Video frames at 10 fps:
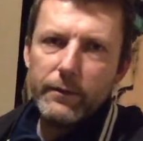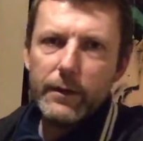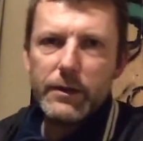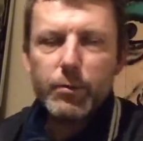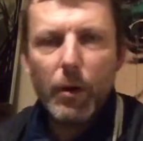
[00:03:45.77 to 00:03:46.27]

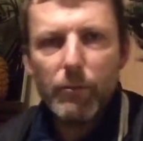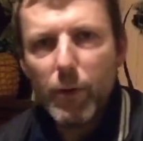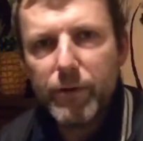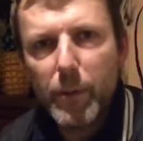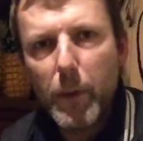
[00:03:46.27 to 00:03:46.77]
it's one
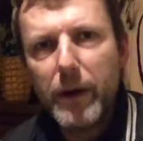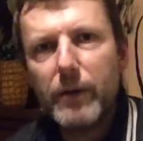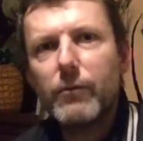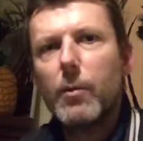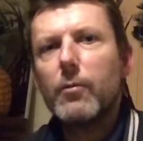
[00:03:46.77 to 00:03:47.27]
rule for one
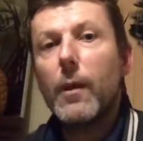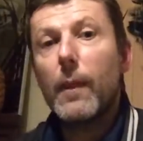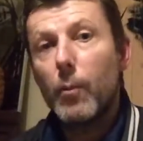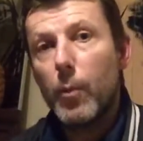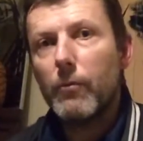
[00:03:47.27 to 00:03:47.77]
and
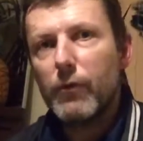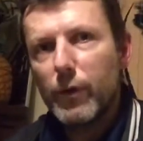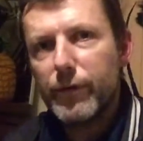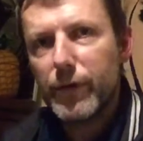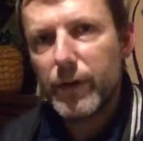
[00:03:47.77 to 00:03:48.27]
one
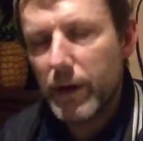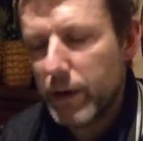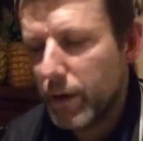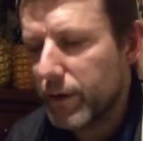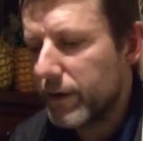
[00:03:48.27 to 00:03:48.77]
rule for
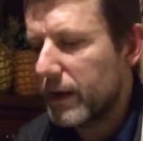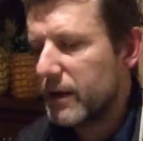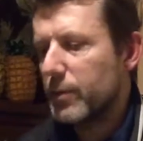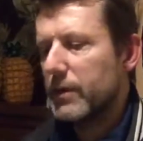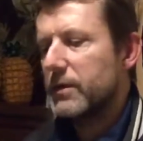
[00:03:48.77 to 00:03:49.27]
another.
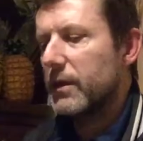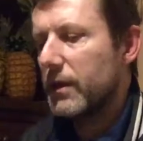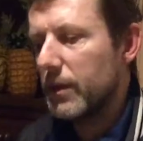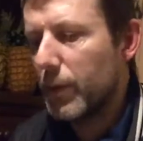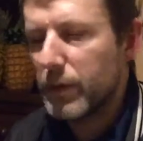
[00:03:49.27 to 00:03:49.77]
That's what
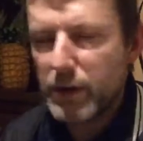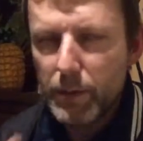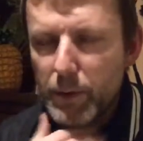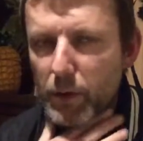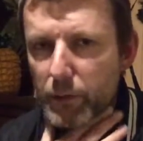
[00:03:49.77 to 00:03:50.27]
the point
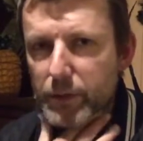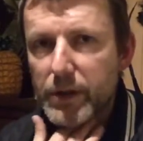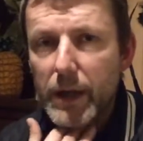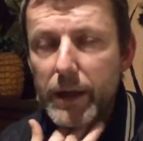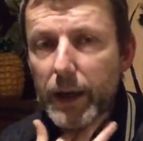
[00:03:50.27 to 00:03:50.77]
Jeremy Corbyn was
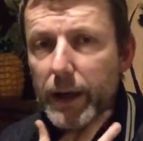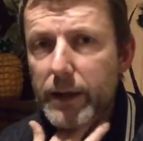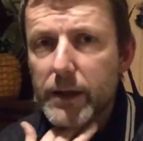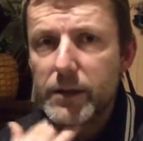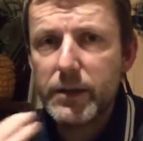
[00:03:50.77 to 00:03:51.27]
getting at, and
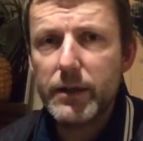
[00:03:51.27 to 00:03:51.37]
it is.